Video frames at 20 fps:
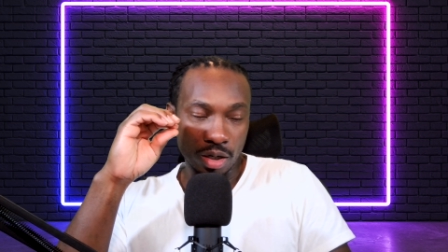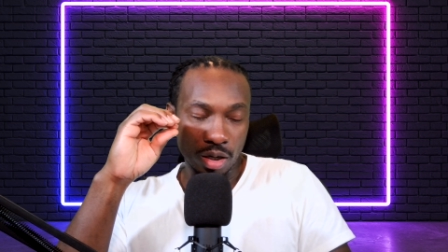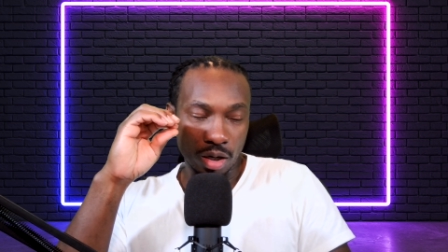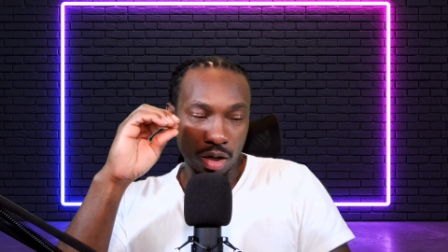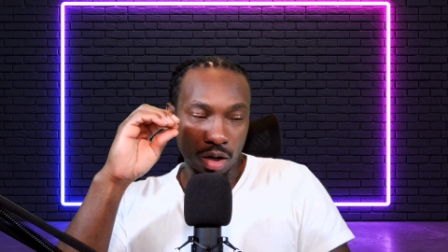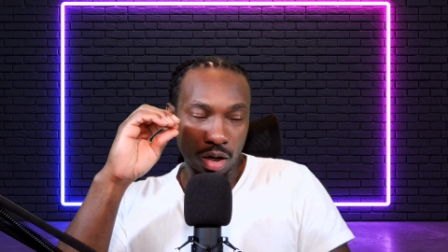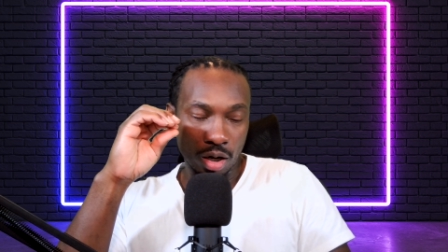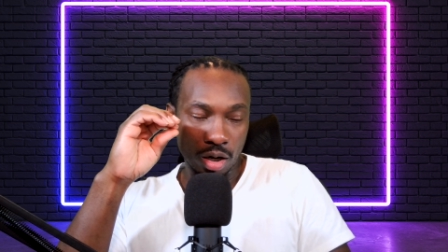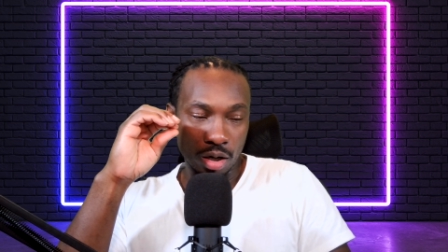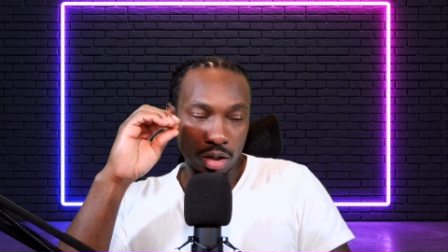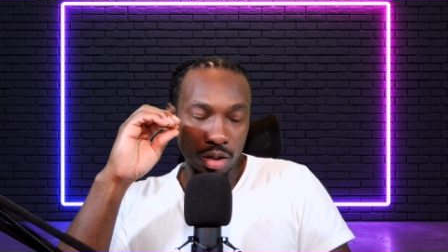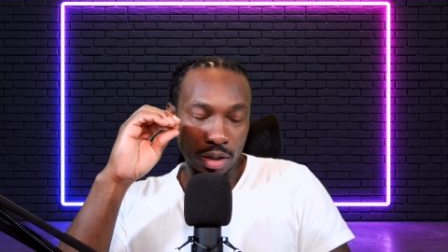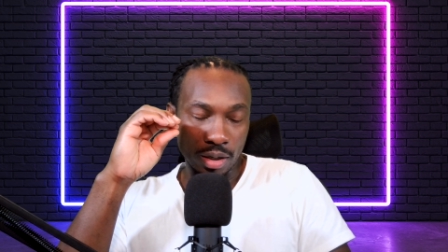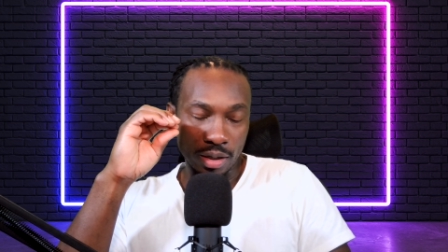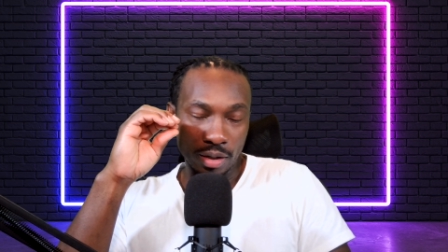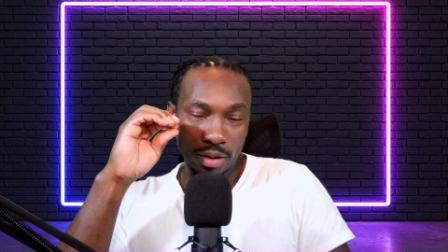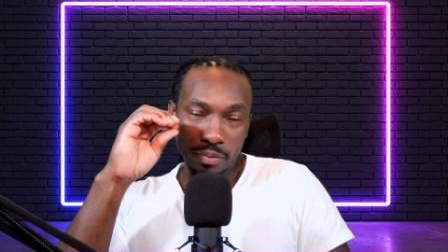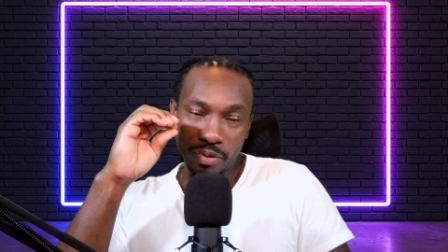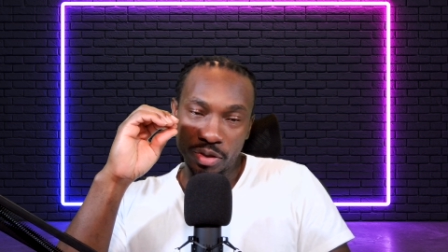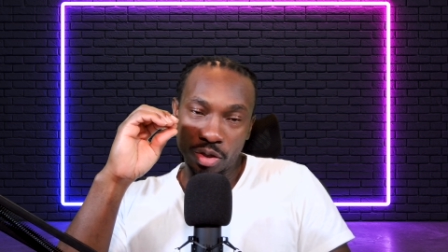uh,
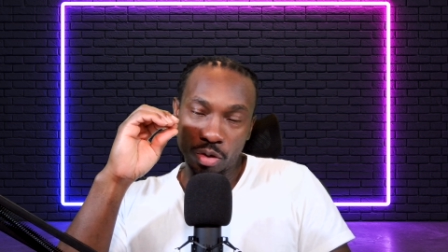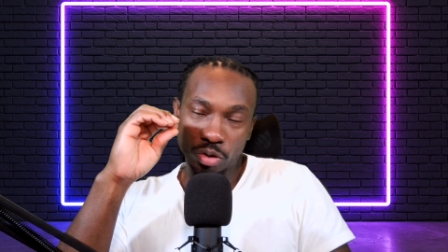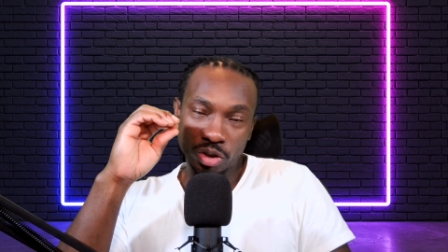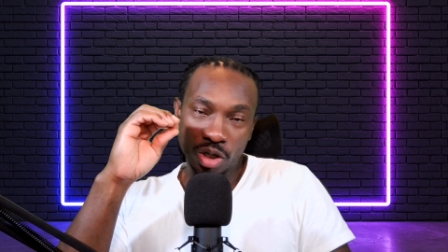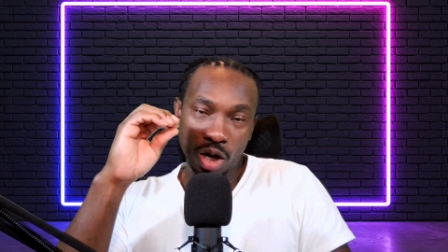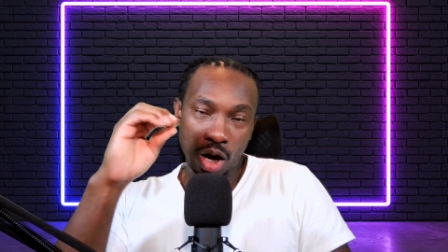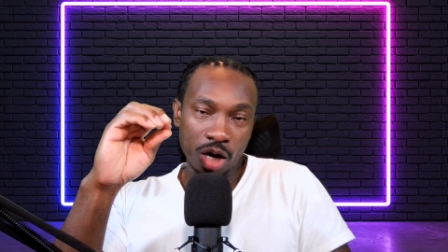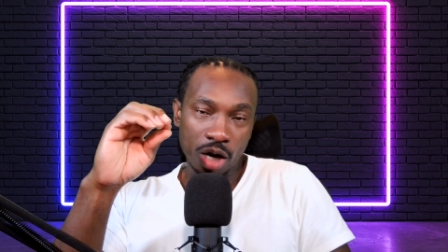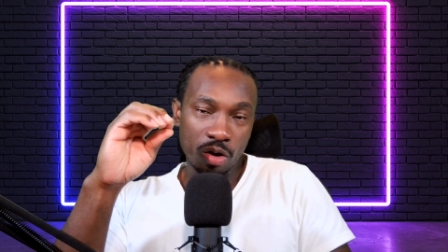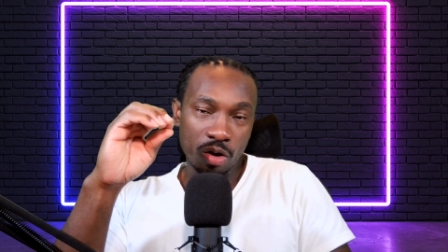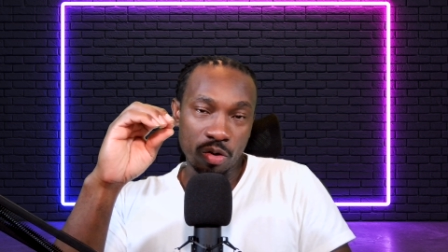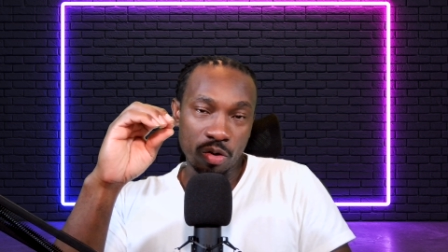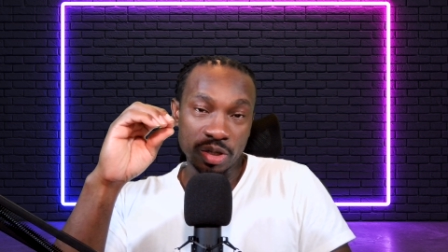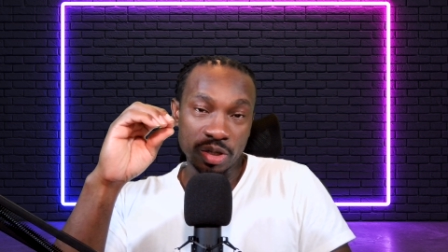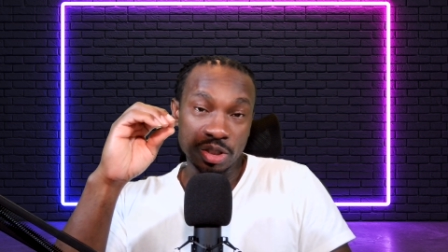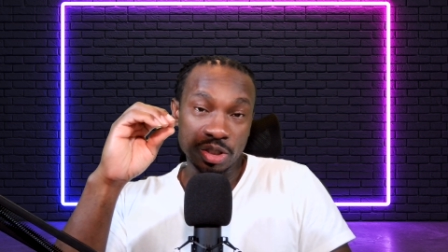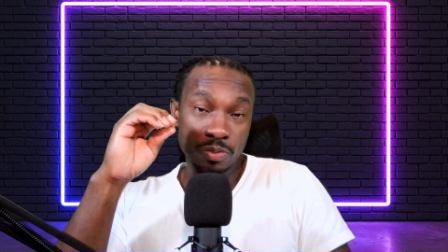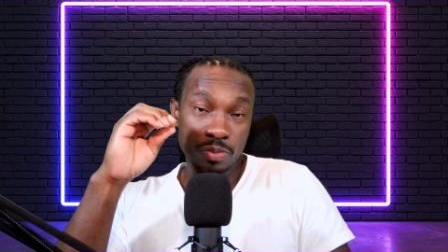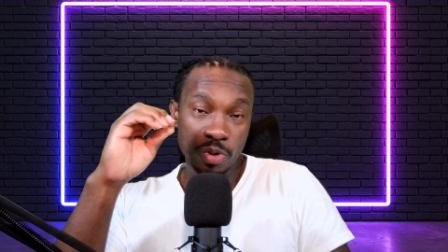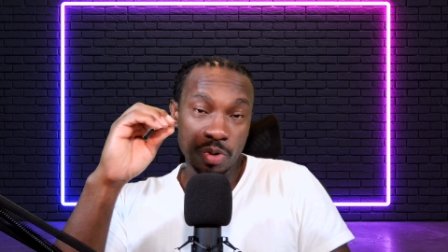with those cargo and
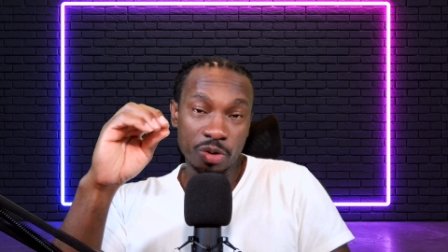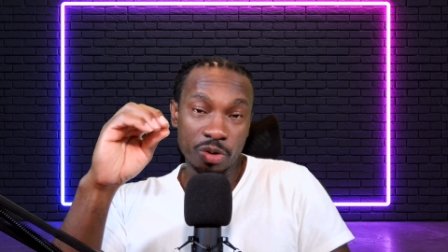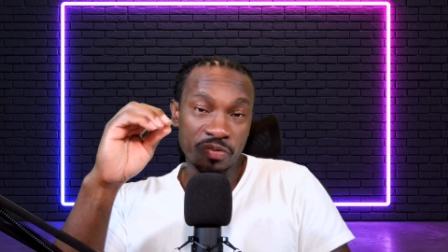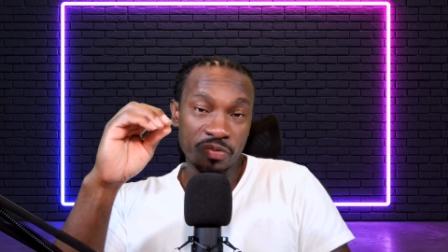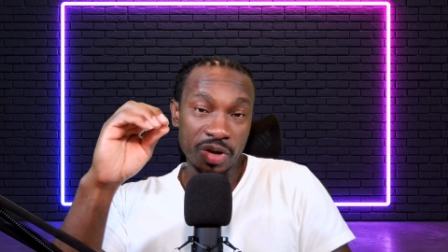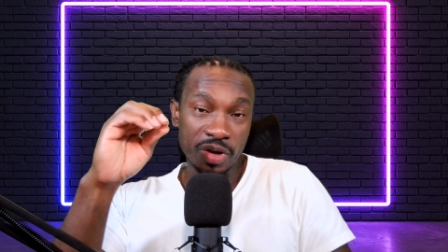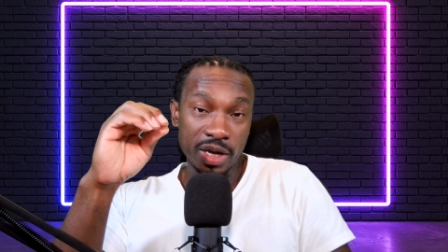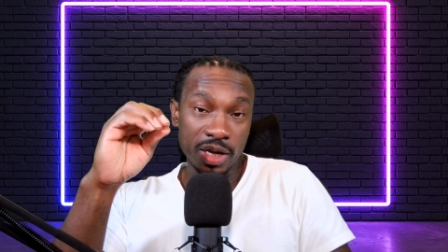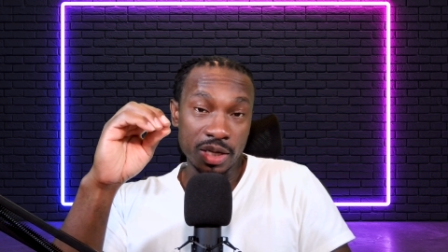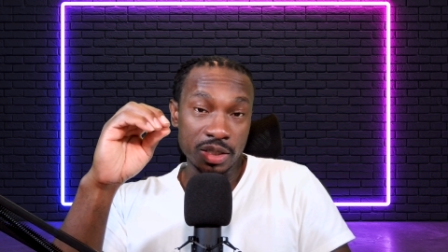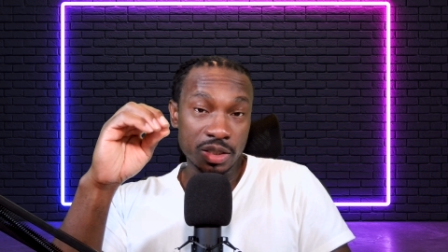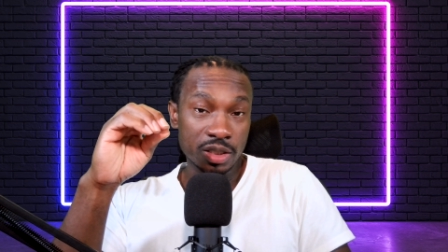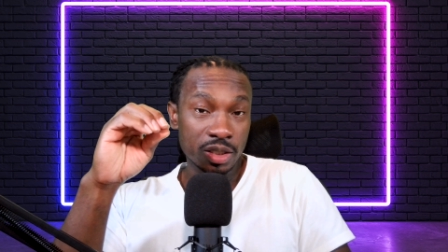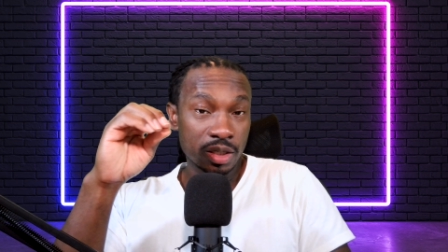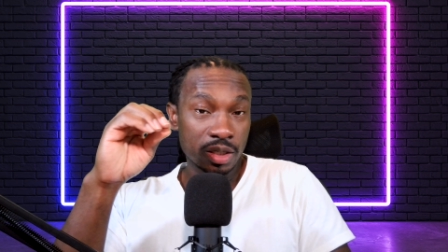Sprinter vans,